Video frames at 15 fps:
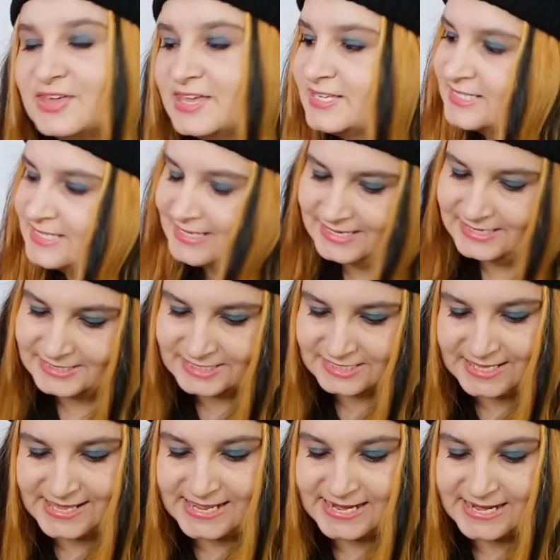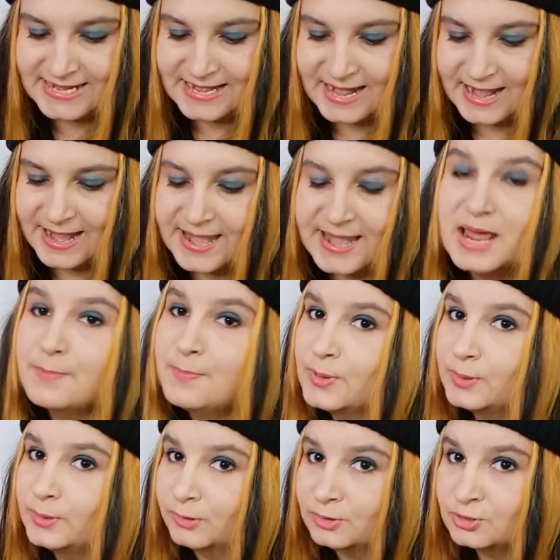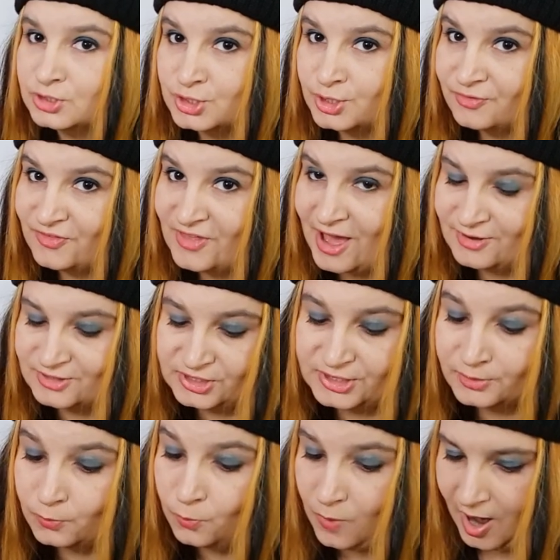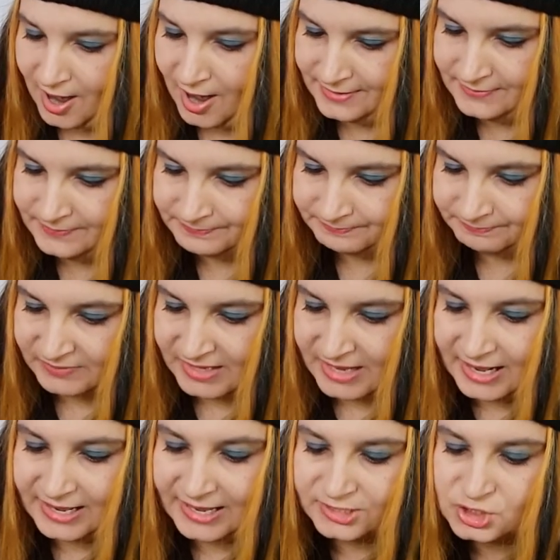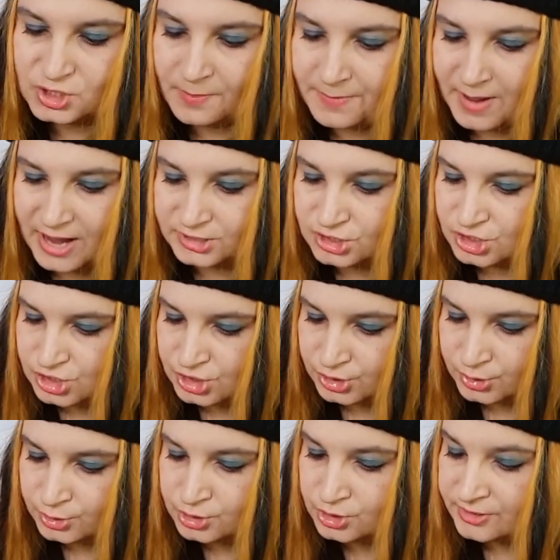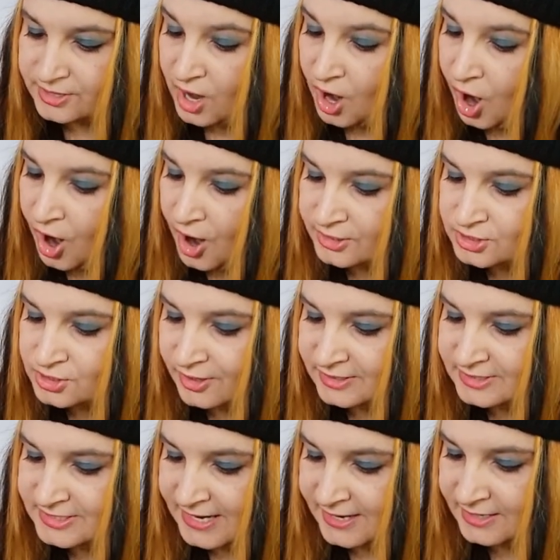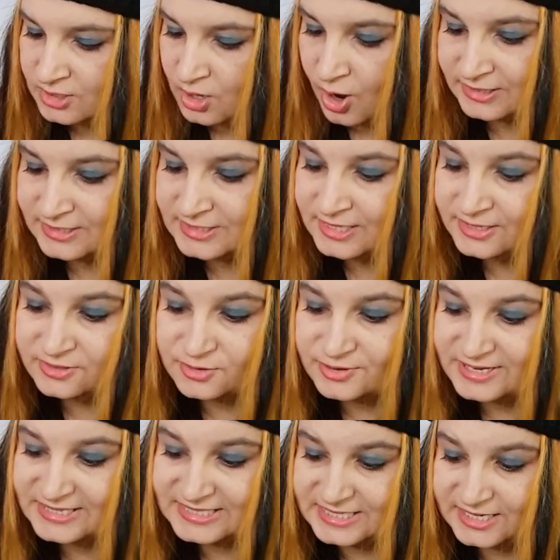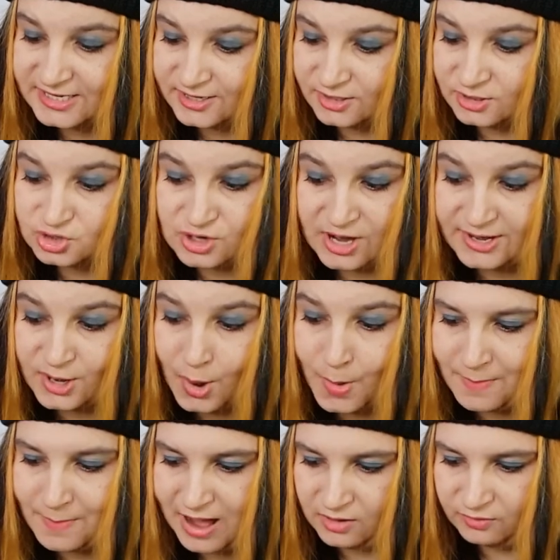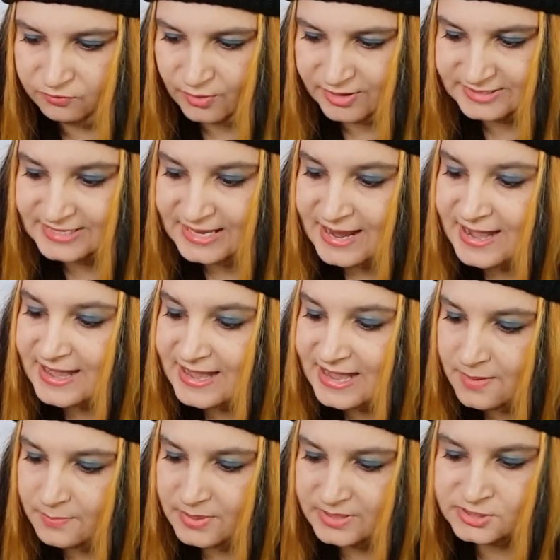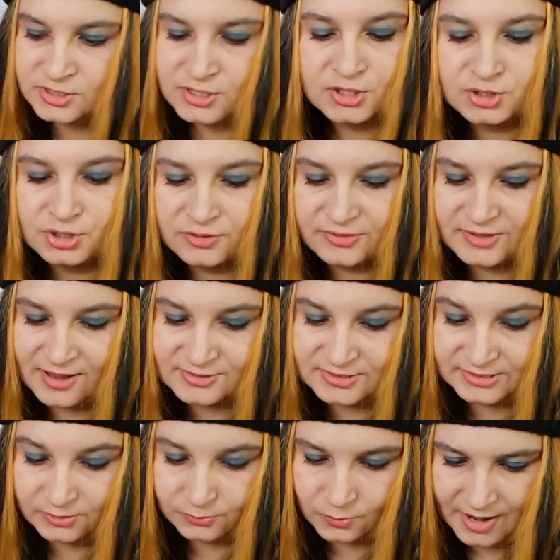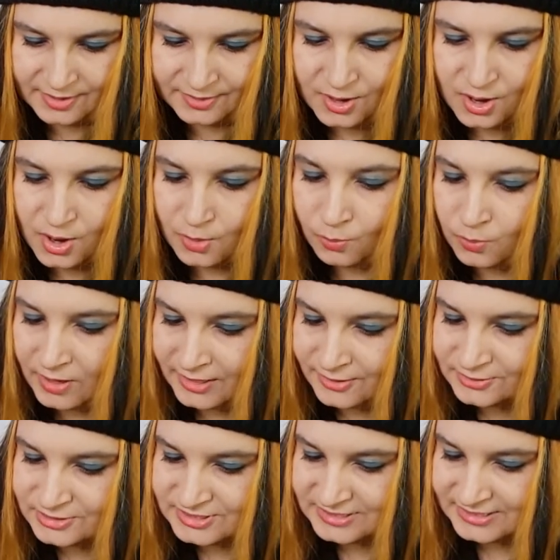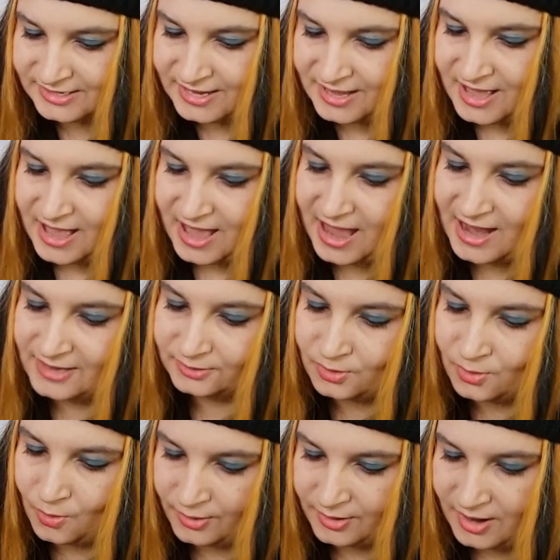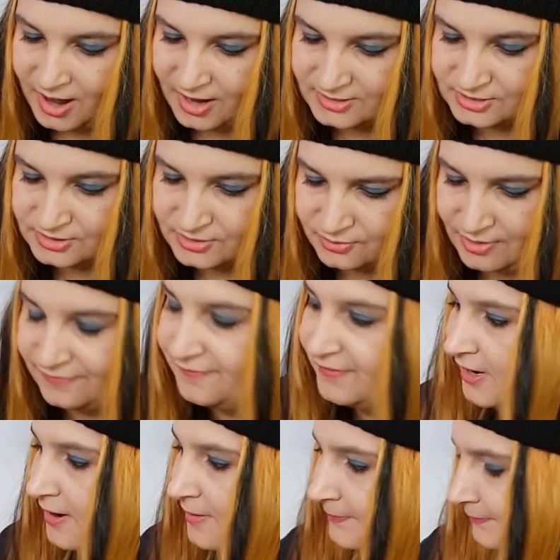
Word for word: this is the Nibble 2001 let your bun chew to their heart's content on Slytherin Seeker Draco Malfoy's Nimbus 2001 Willow Stick and Corn Husk Raffia.